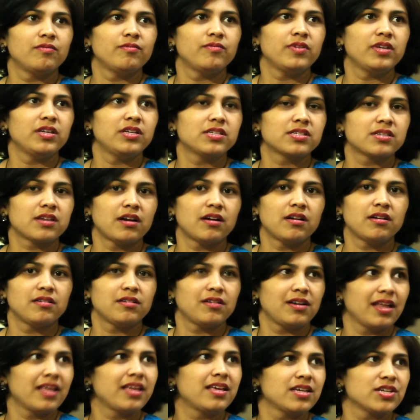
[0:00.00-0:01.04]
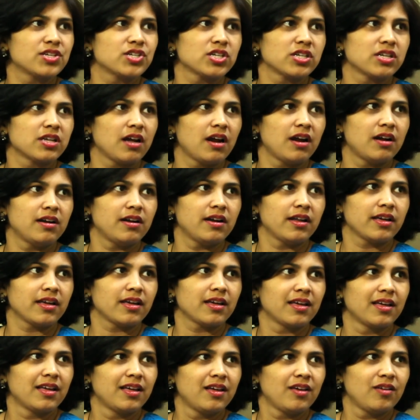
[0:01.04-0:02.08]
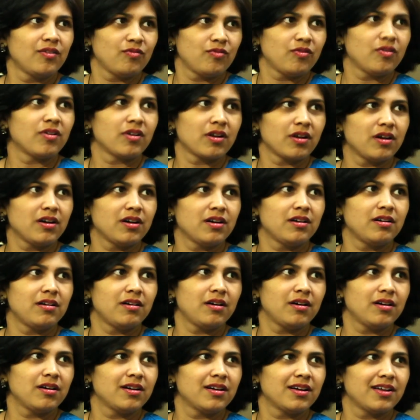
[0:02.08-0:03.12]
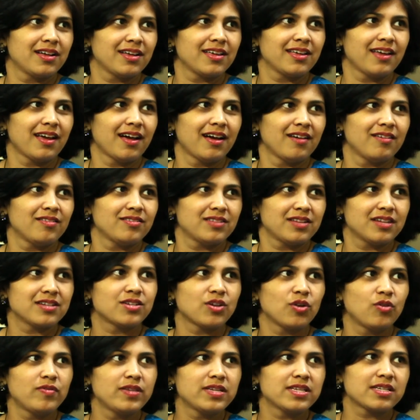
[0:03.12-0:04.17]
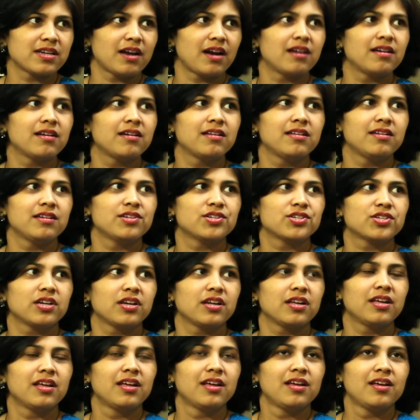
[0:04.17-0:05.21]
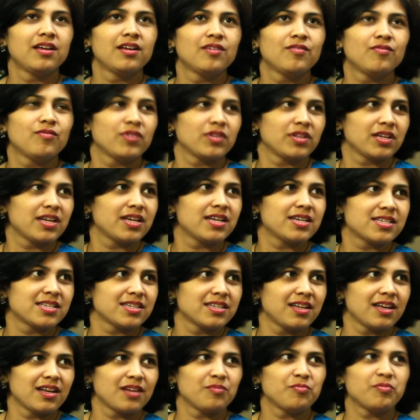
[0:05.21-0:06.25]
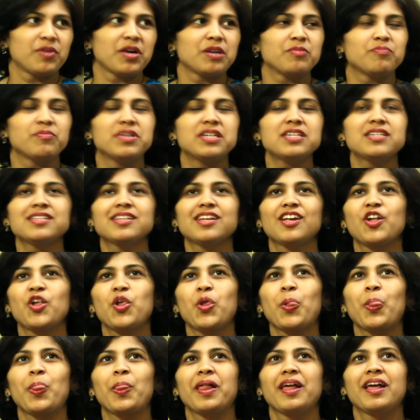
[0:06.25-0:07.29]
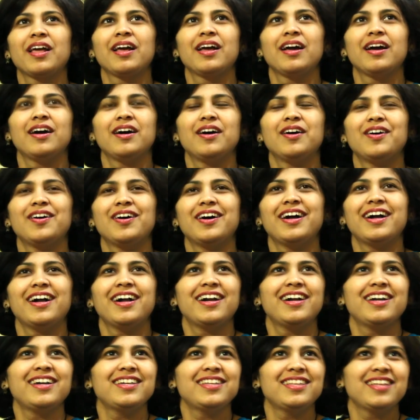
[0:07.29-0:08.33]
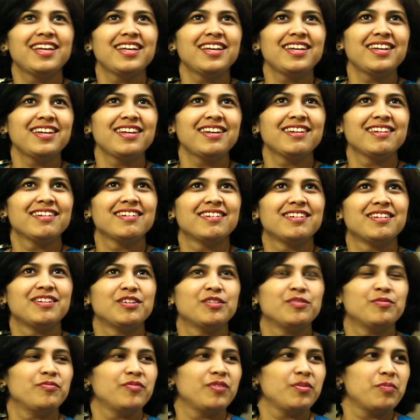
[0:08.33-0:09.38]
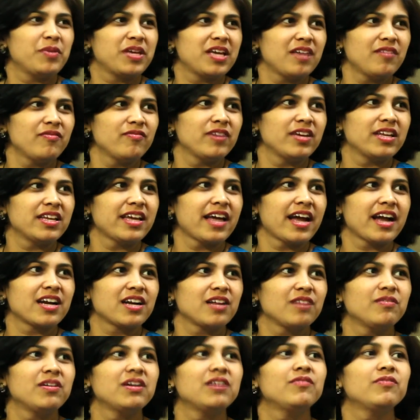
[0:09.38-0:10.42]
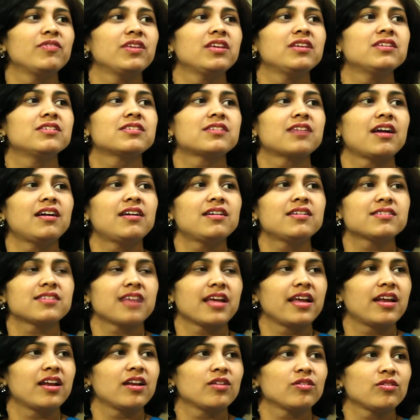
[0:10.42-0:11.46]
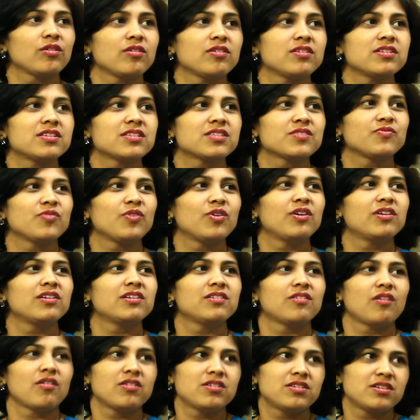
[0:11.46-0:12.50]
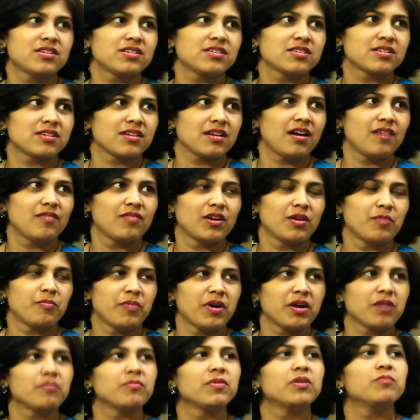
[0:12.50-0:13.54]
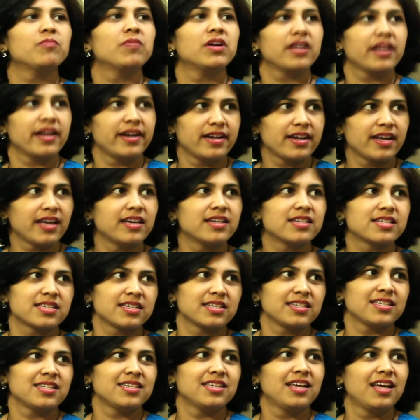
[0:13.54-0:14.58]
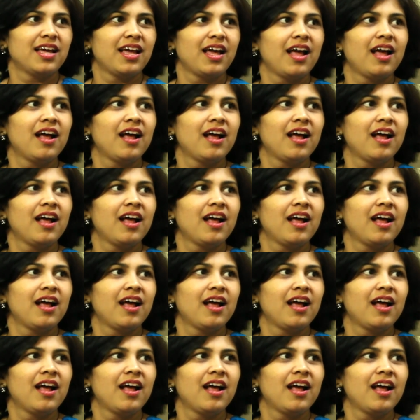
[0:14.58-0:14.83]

we start like kitchen gardening for yeah, that's how we started initially for the kids in our apartments. And then we became very active and we started cyclothons for not just our apartment but entire city,